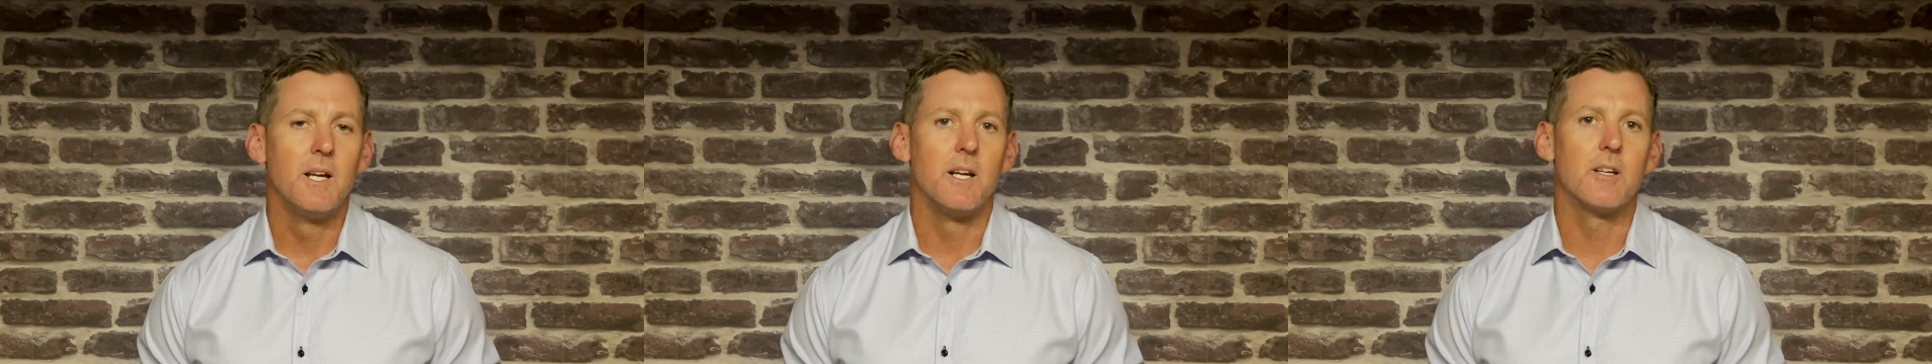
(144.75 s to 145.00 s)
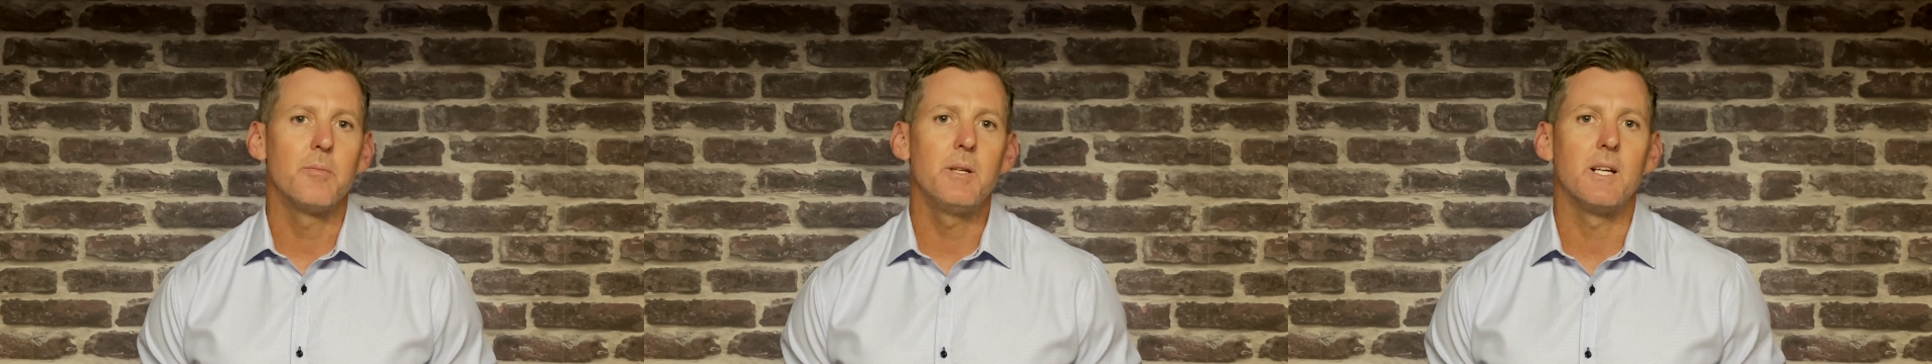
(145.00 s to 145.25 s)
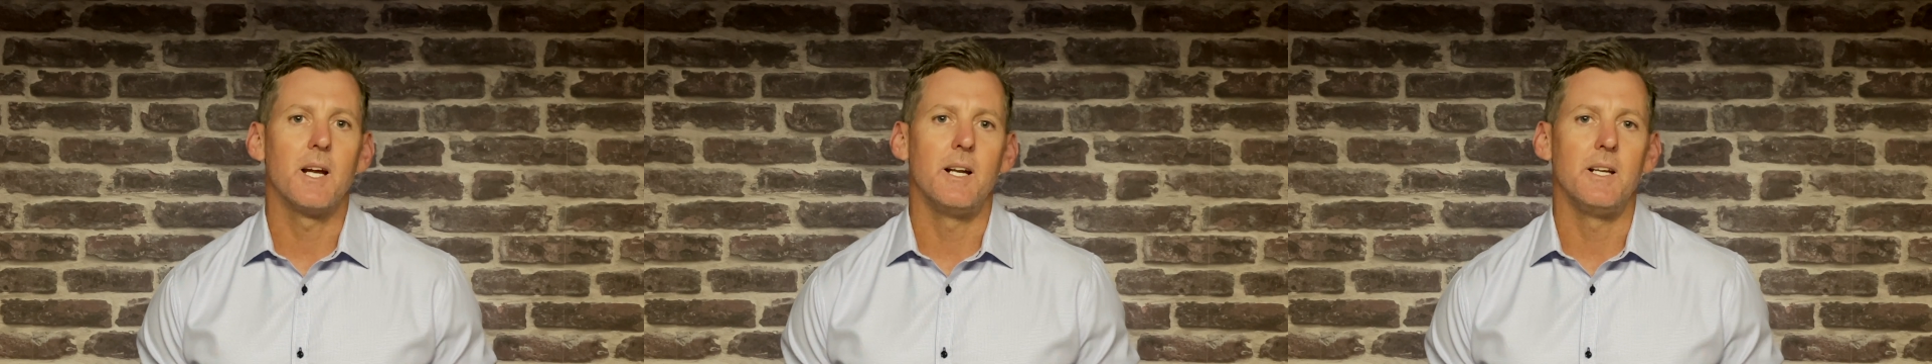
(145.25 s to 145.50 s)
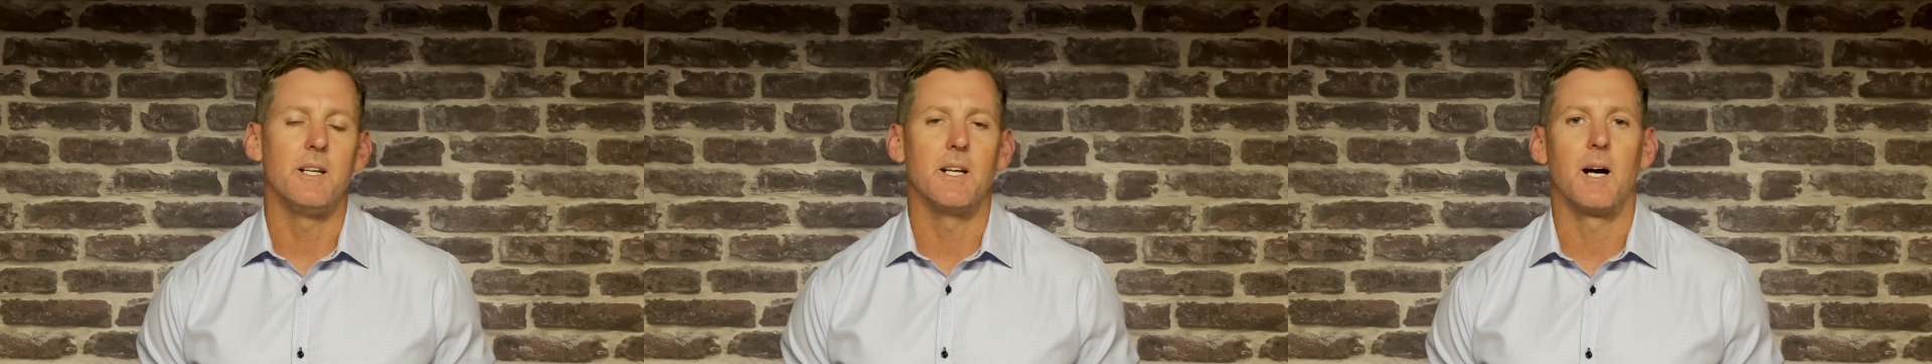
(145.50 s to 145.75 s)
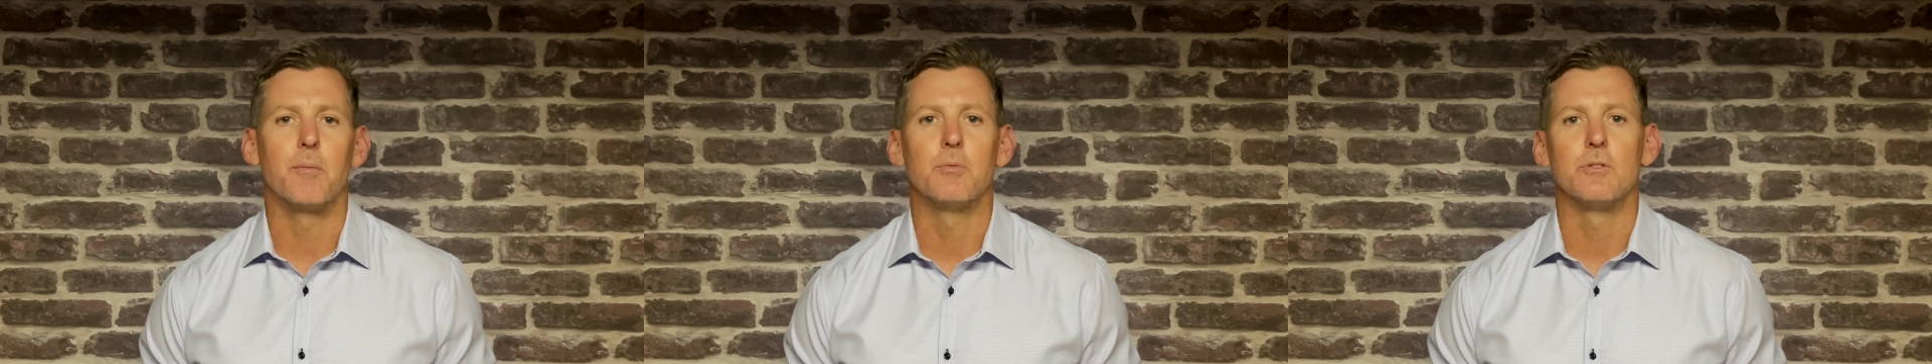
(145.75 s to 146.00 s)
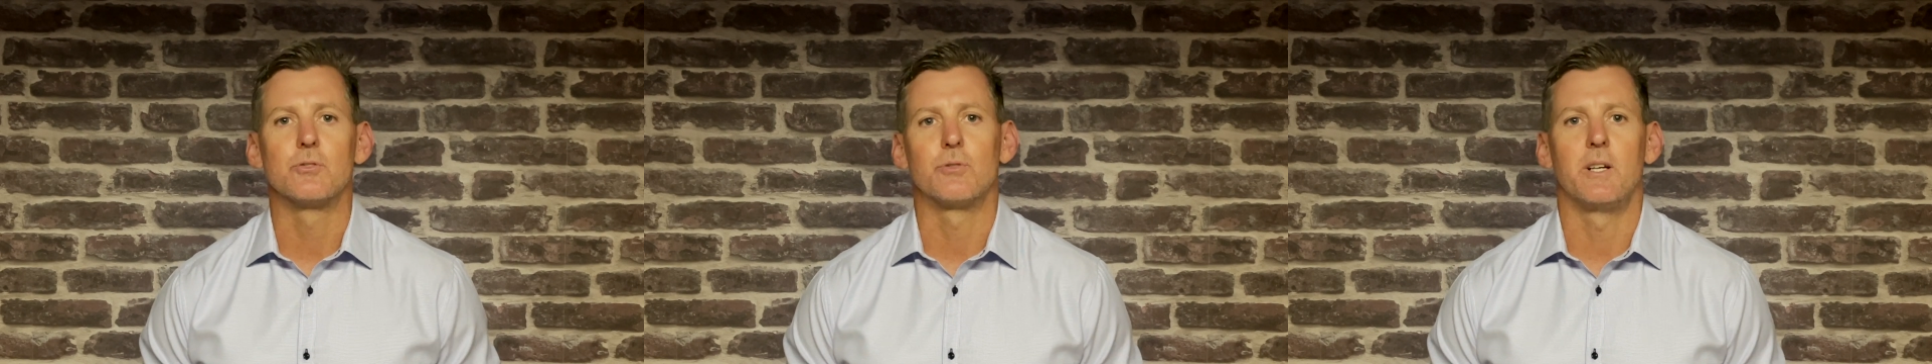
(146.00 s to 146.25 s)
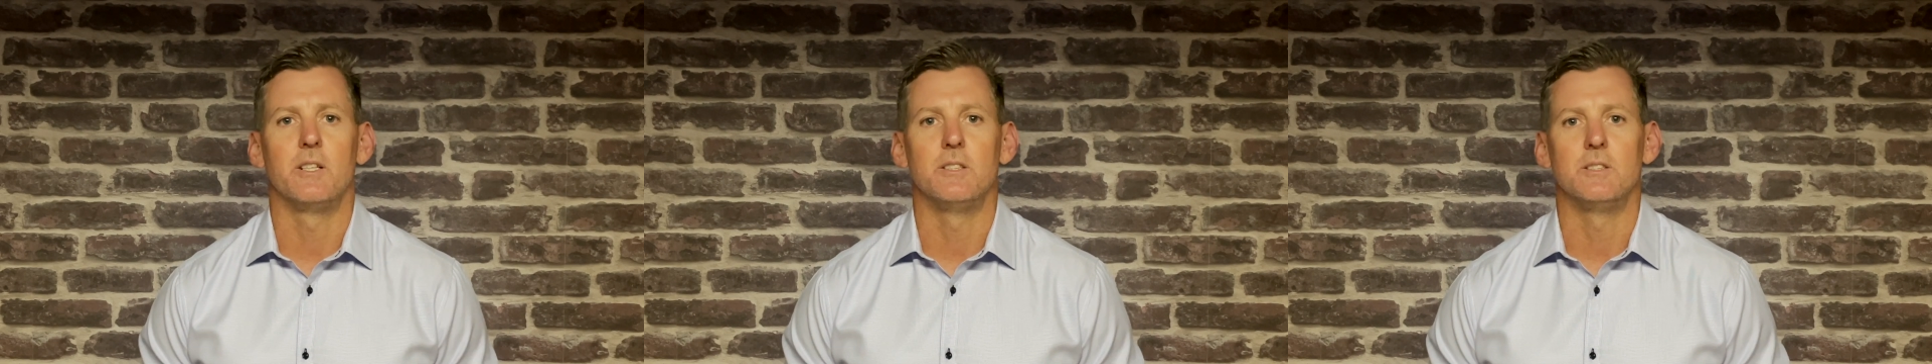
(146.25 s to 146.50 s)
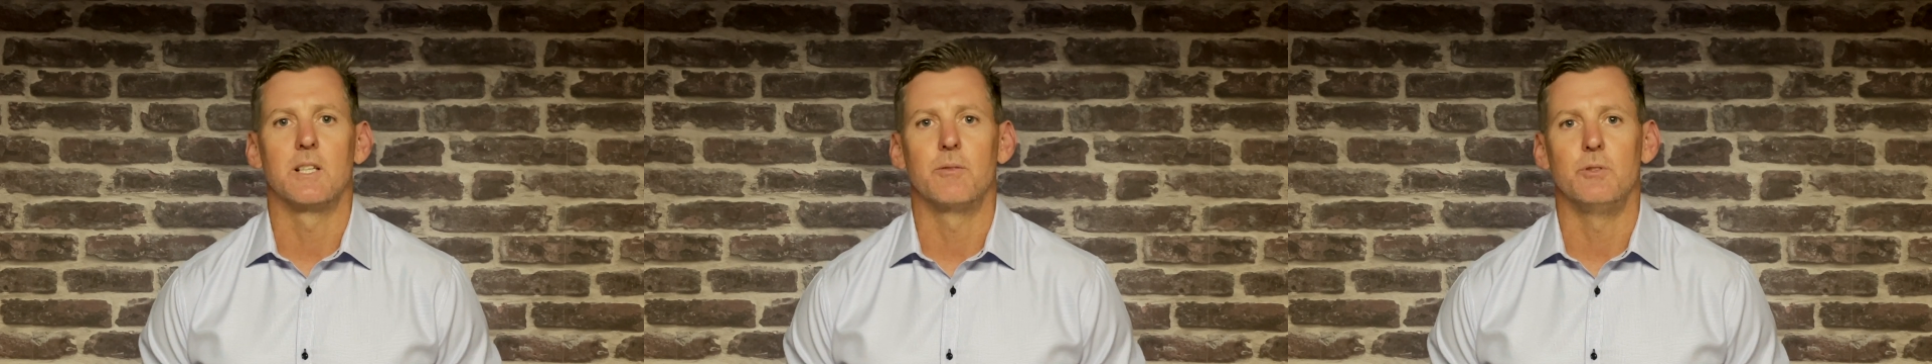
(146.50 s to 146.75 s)
It could be any number of
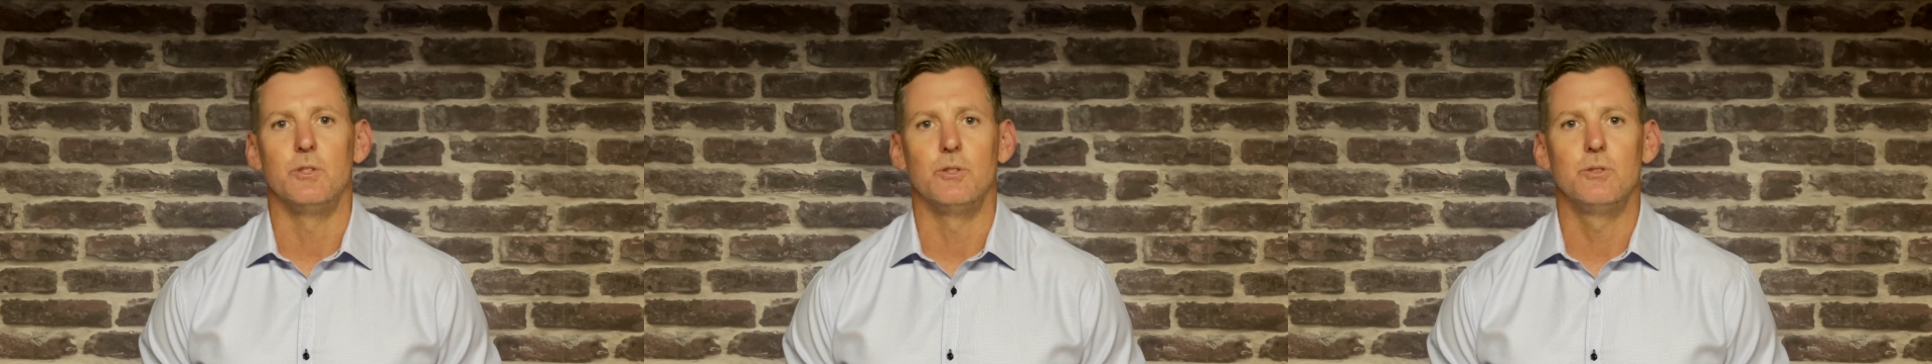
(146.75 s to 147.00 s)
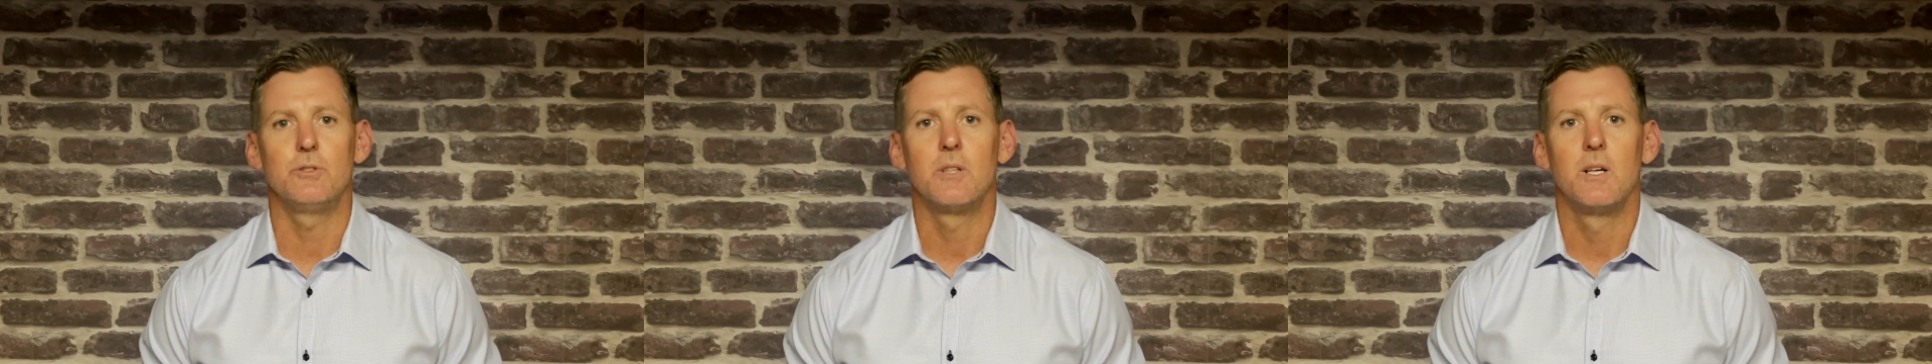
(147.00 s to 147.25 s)
strategies that we use.